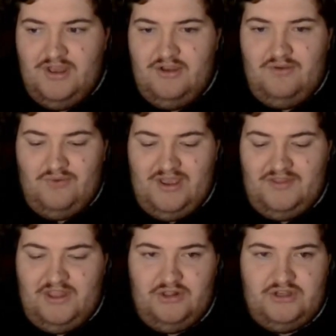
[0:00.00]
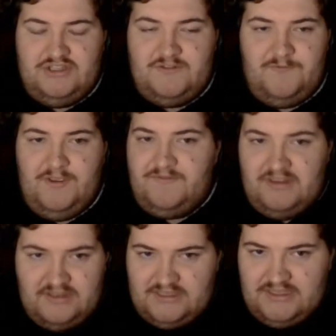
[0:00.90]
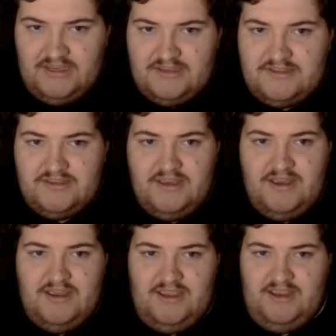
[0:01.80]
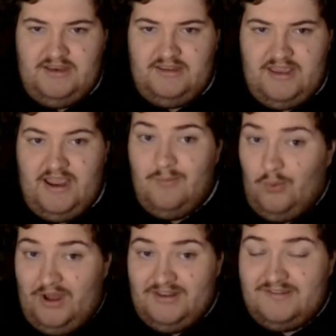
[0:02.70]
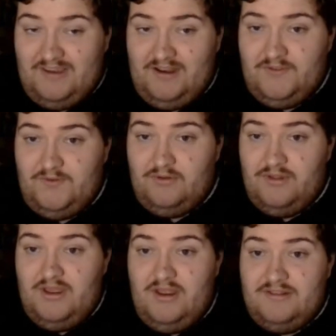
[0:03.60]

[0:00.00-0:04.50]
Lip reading: where they lost 50-6 in Game 1 in Townsville,